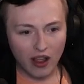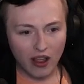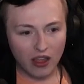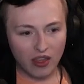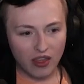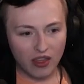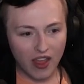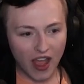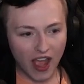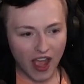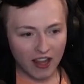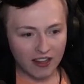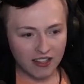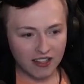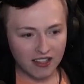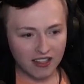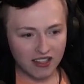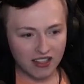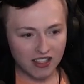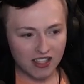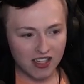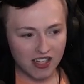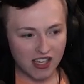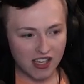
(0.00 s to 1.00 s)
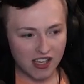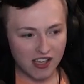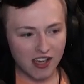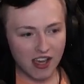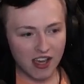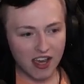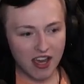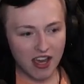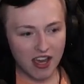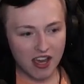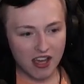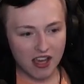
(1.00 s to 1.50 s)
That's
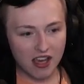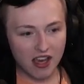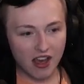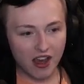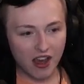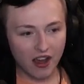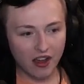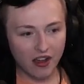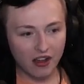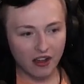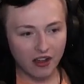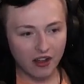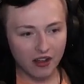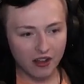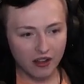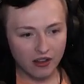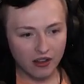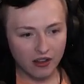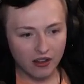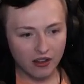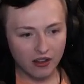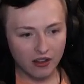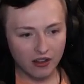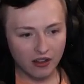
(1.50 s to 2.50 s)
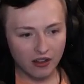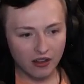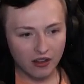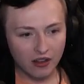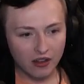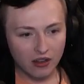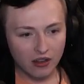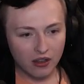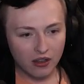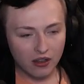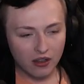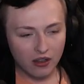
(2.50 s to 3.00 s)
sneaky.
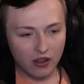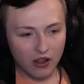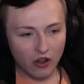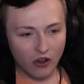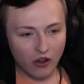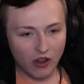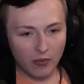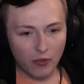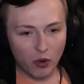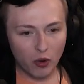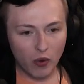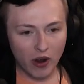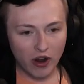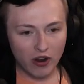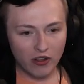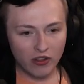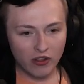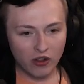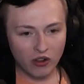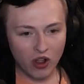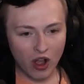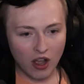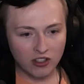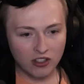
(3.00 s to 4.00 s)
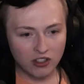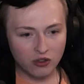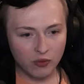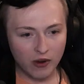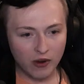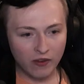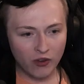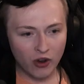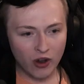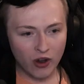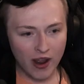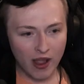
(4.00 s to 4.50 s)
Okay, but where in the Lost
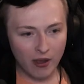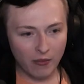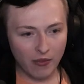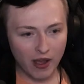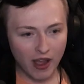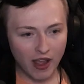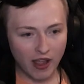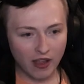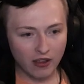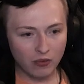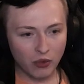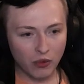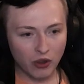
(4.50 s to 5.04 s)
River am I?